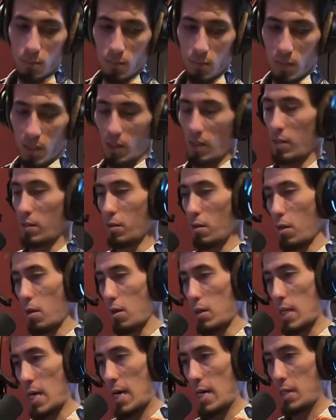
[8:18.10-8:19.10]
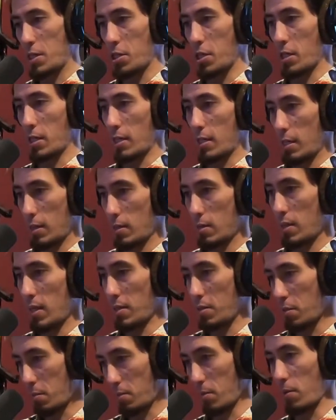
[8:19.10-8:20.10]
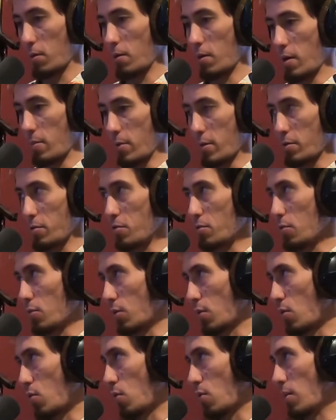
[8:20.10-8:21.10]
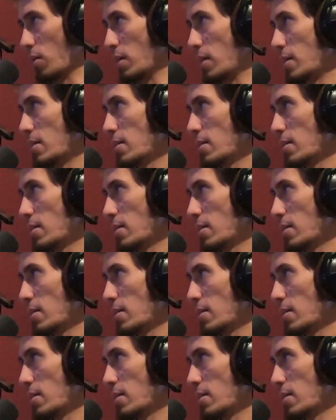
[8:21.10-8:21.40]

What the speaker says: okay, so the Logic, that's the program I use to record.